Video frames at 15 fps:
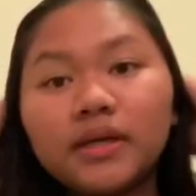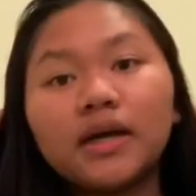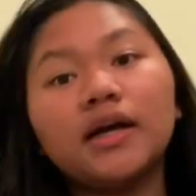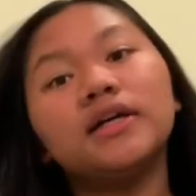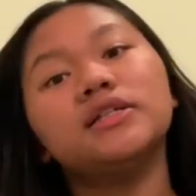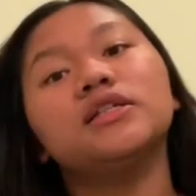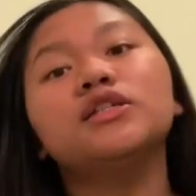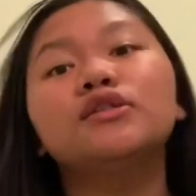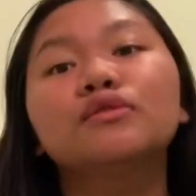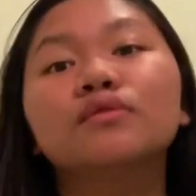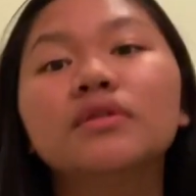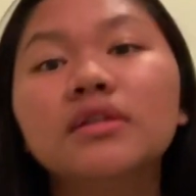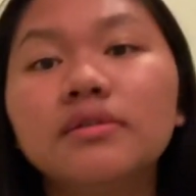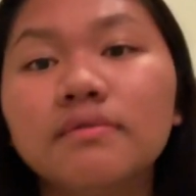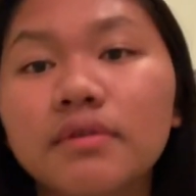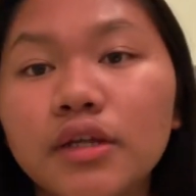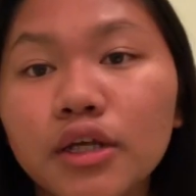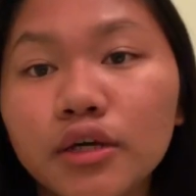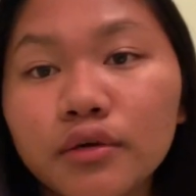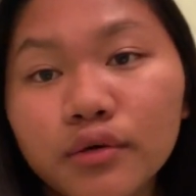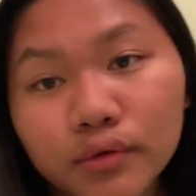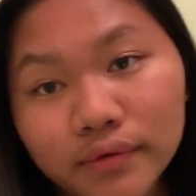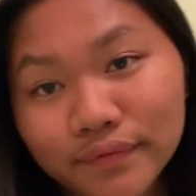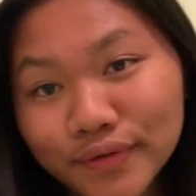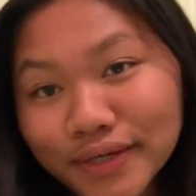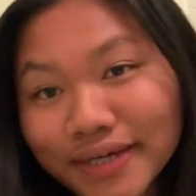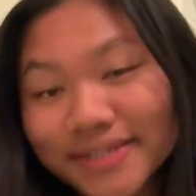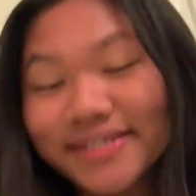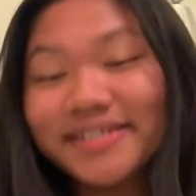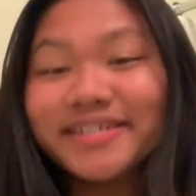you guys enjoyed this video, if you
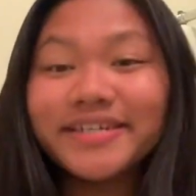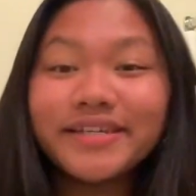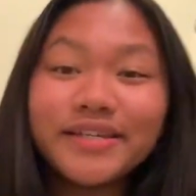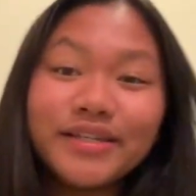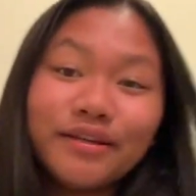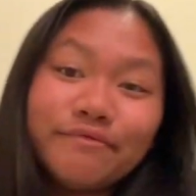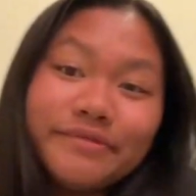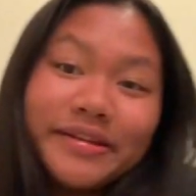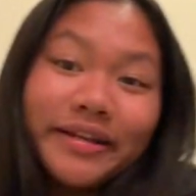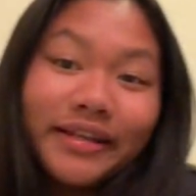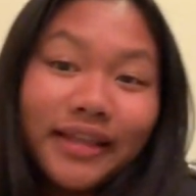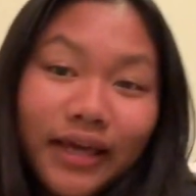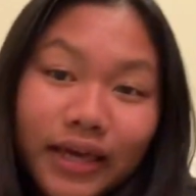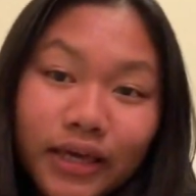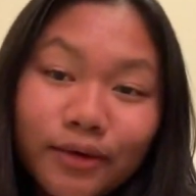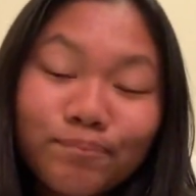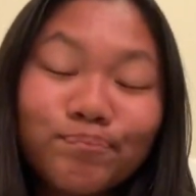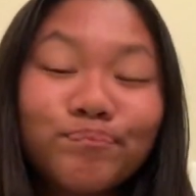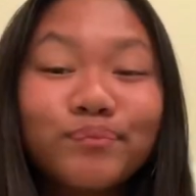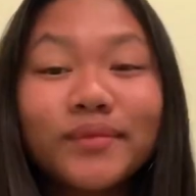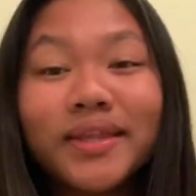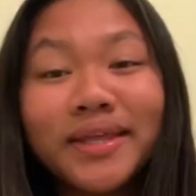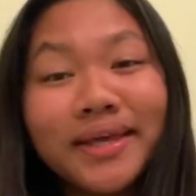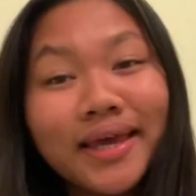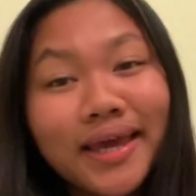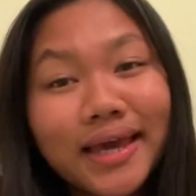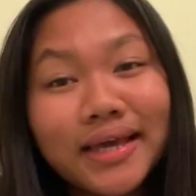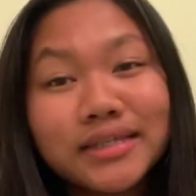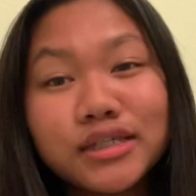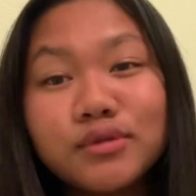guys did, give it a like
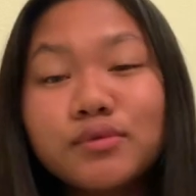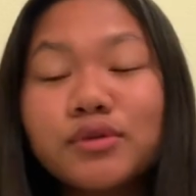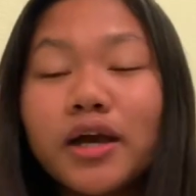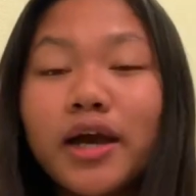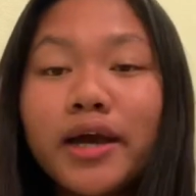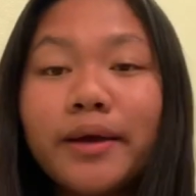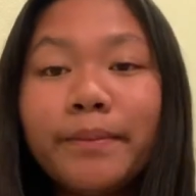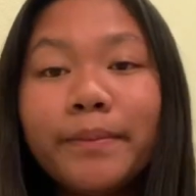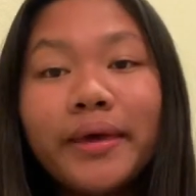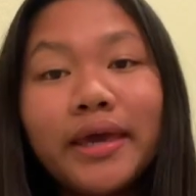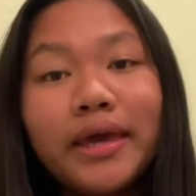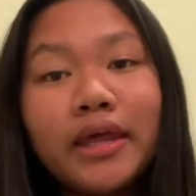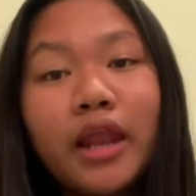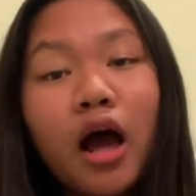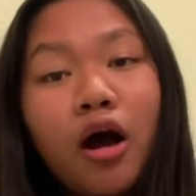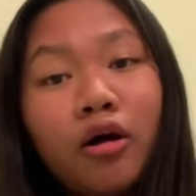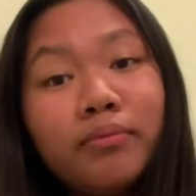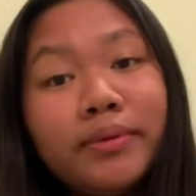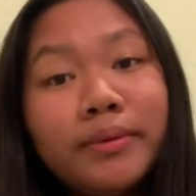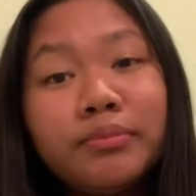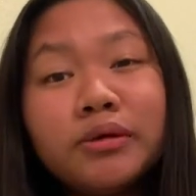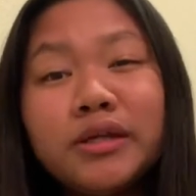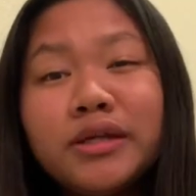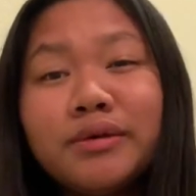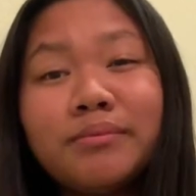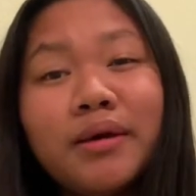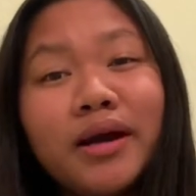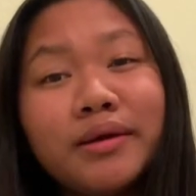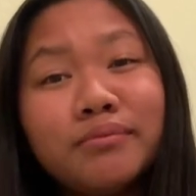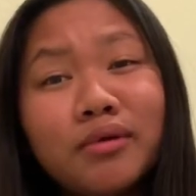and subscribe. And I'll be putting
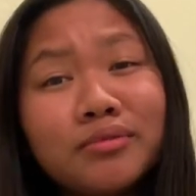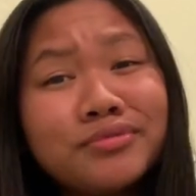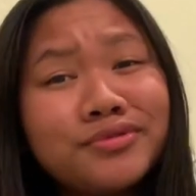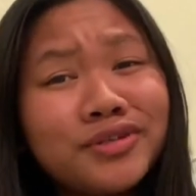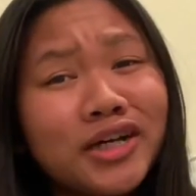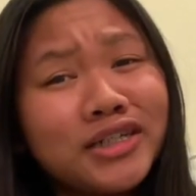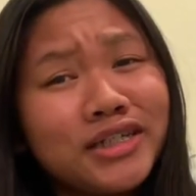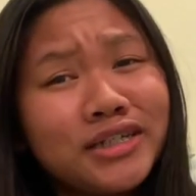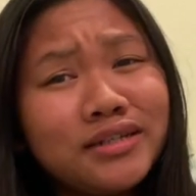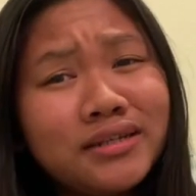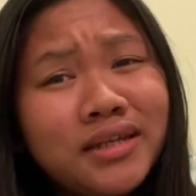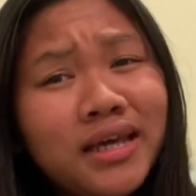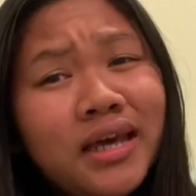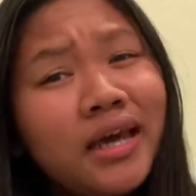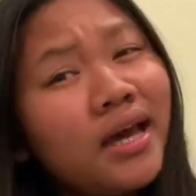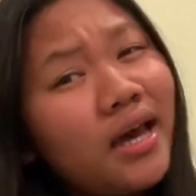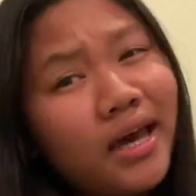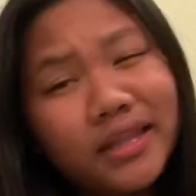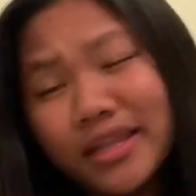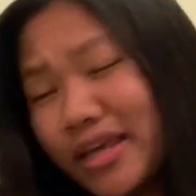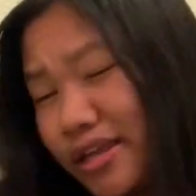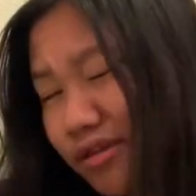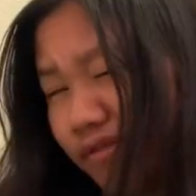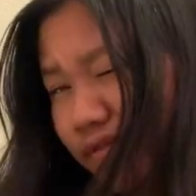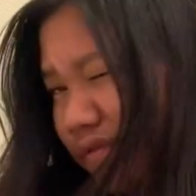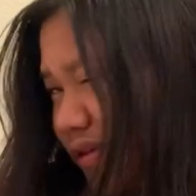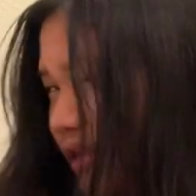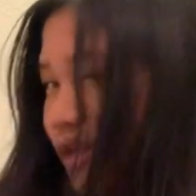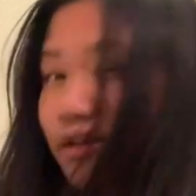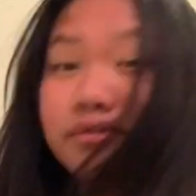my mom's reaction at the end of the
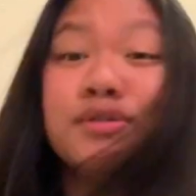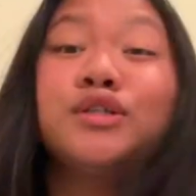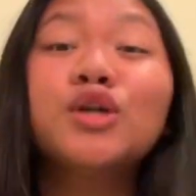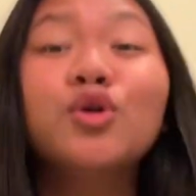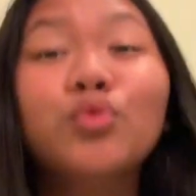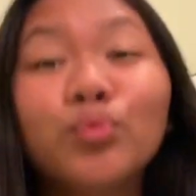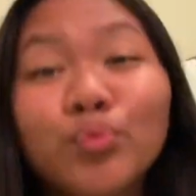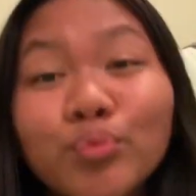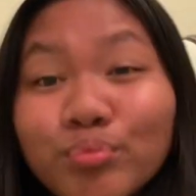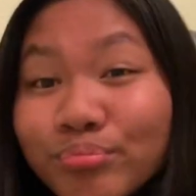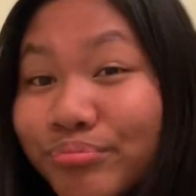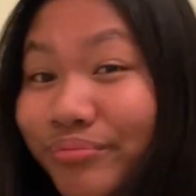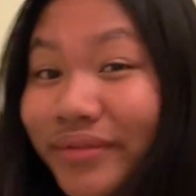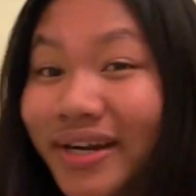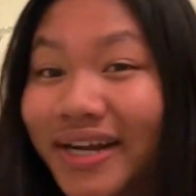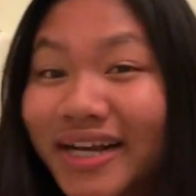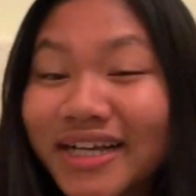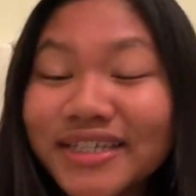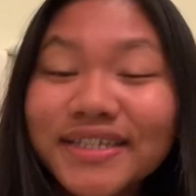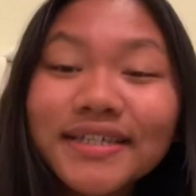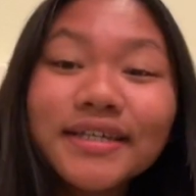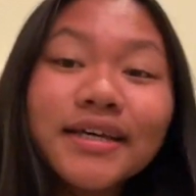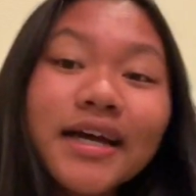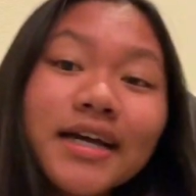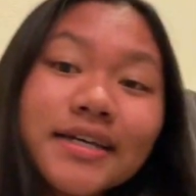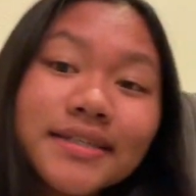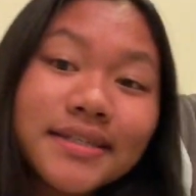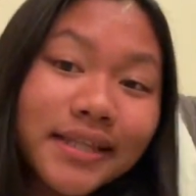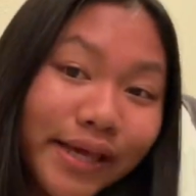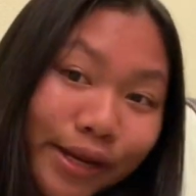video. So I'll see you
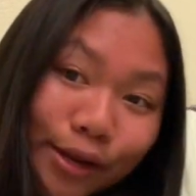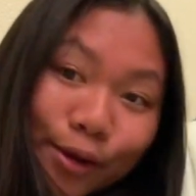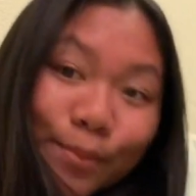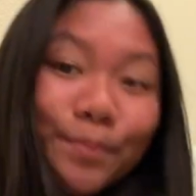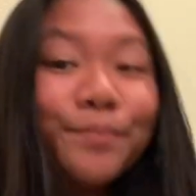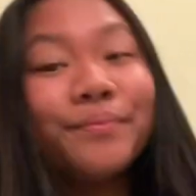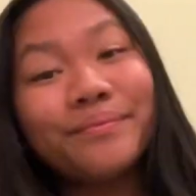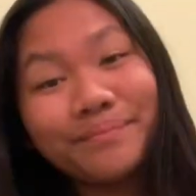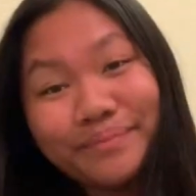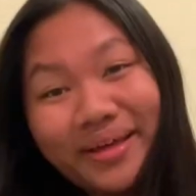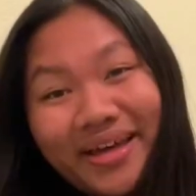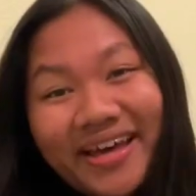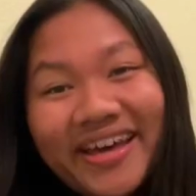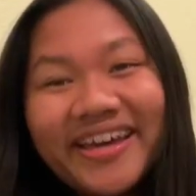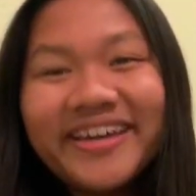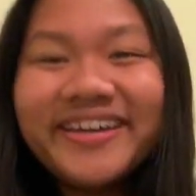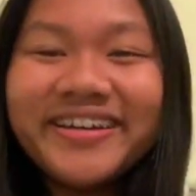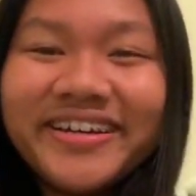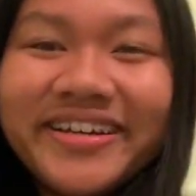guys later. Bye.